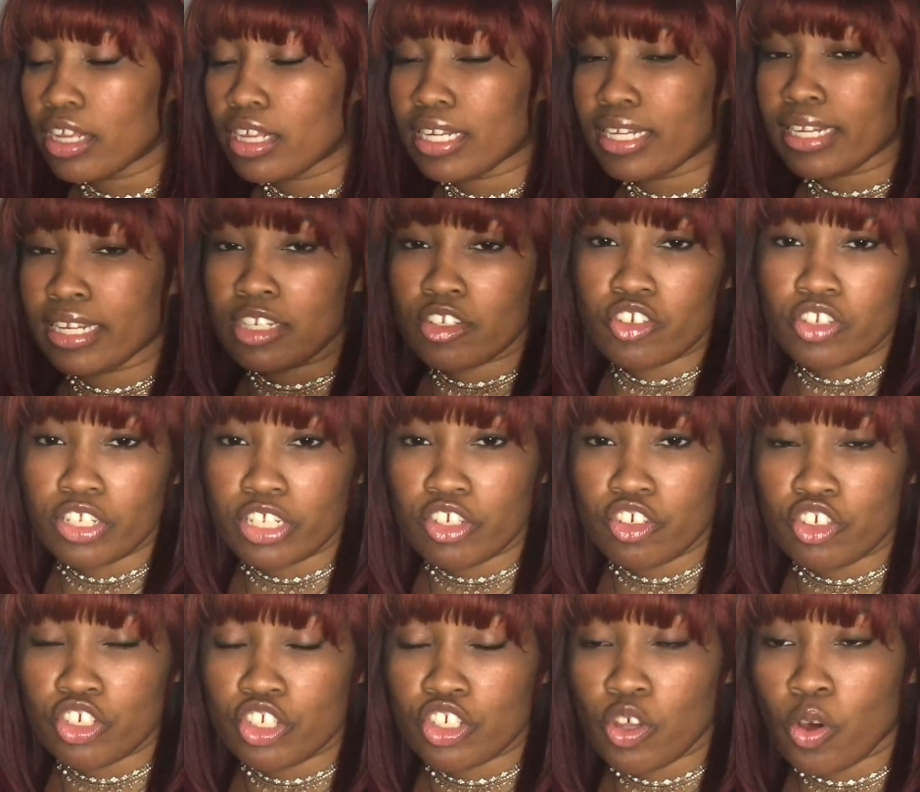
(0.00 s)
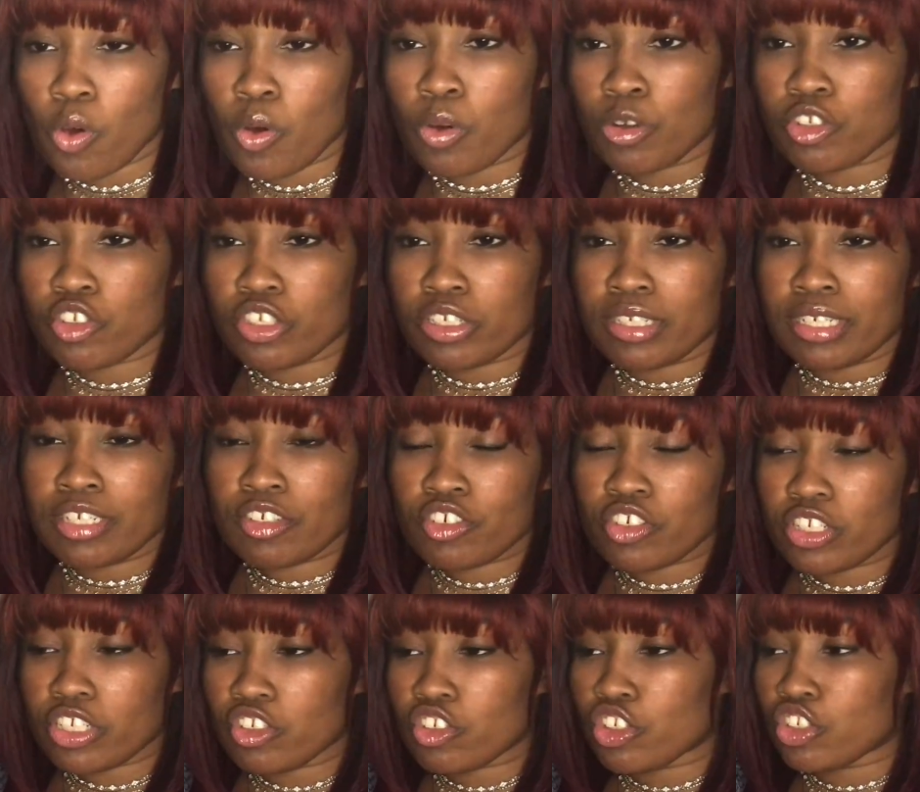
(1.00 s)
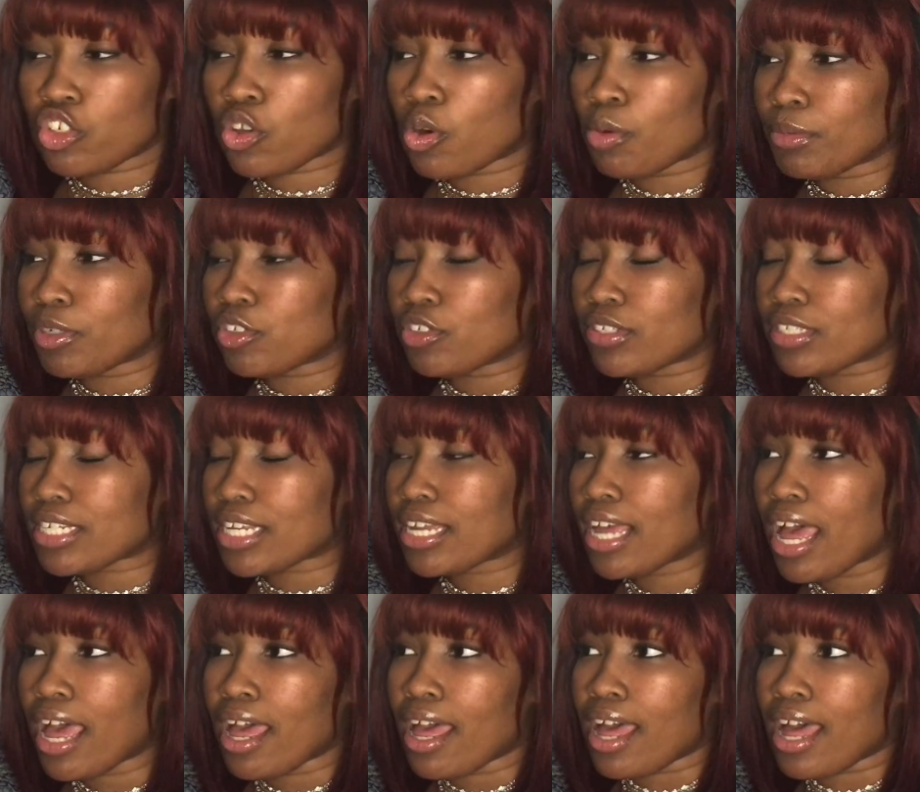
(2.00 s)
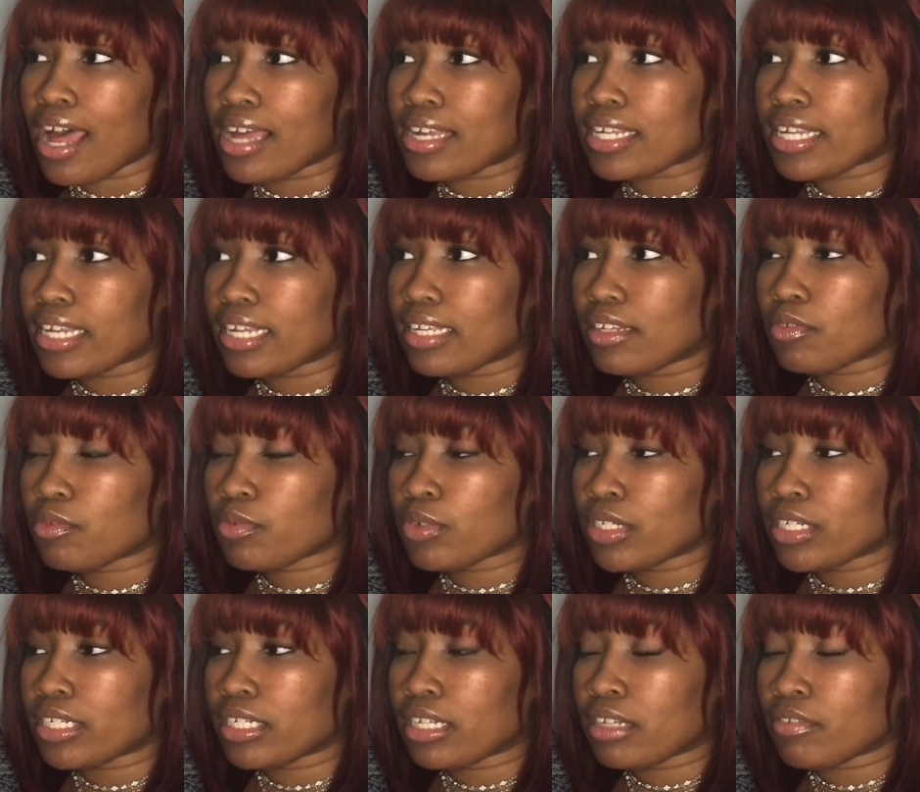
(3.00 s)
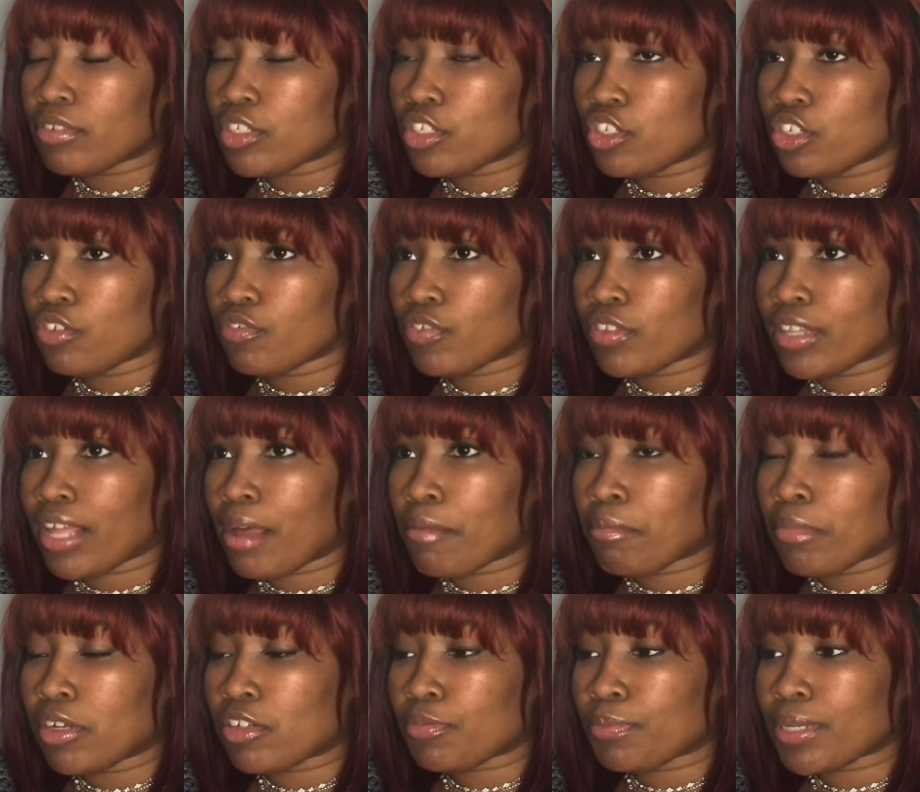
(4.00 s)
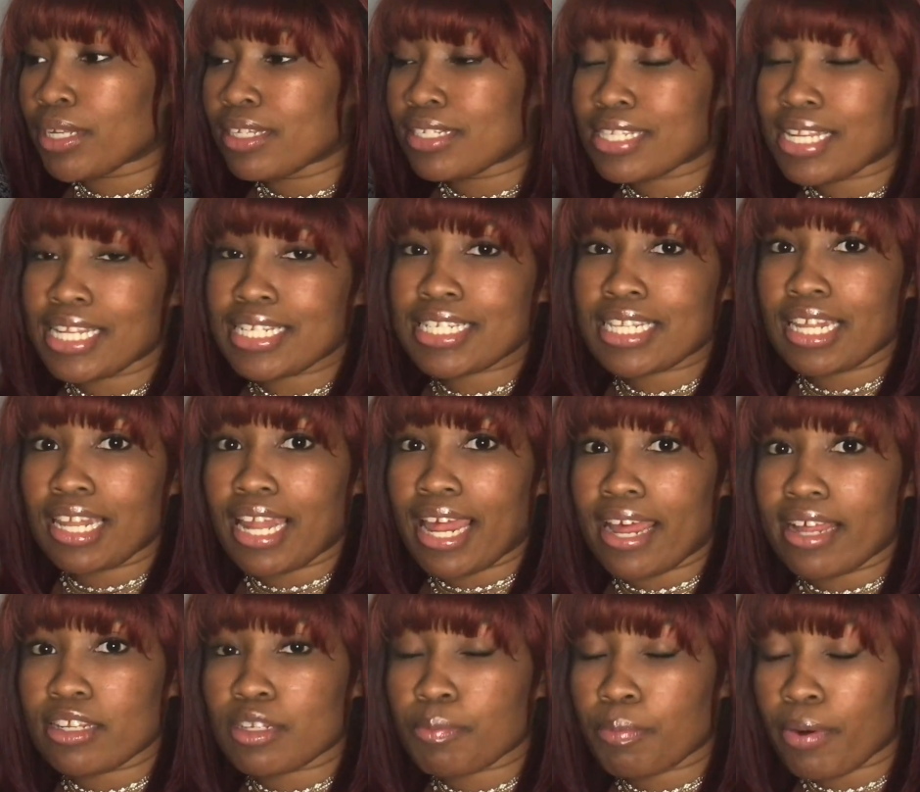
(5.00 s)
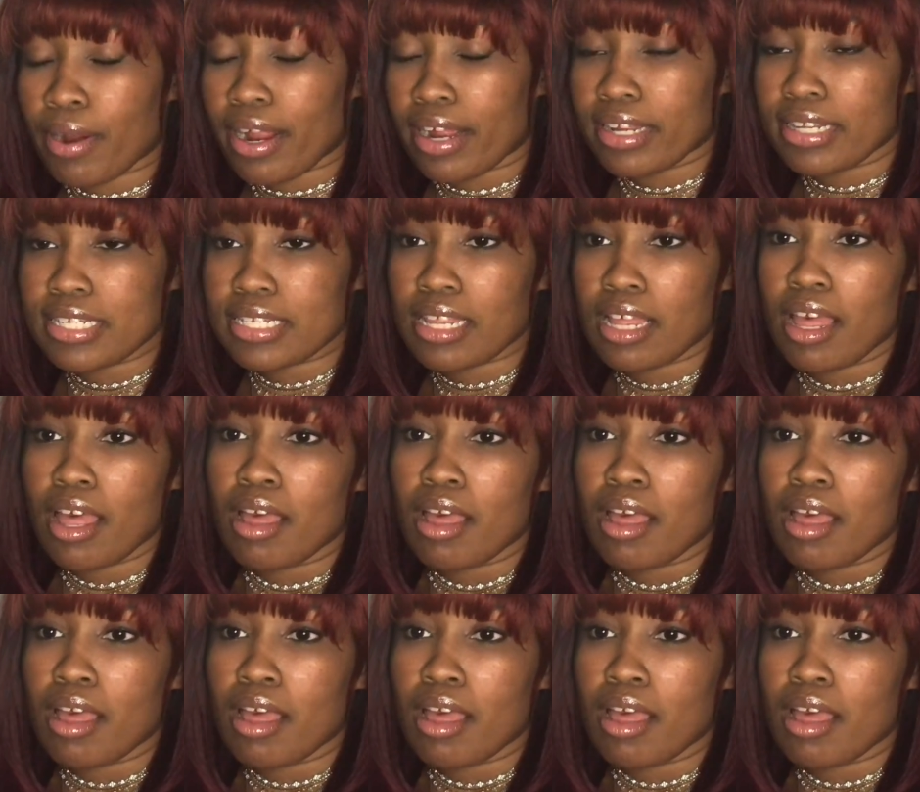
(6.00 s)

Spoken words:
Initially she told me, she said, I can't really give it to you for that much because that's the last price.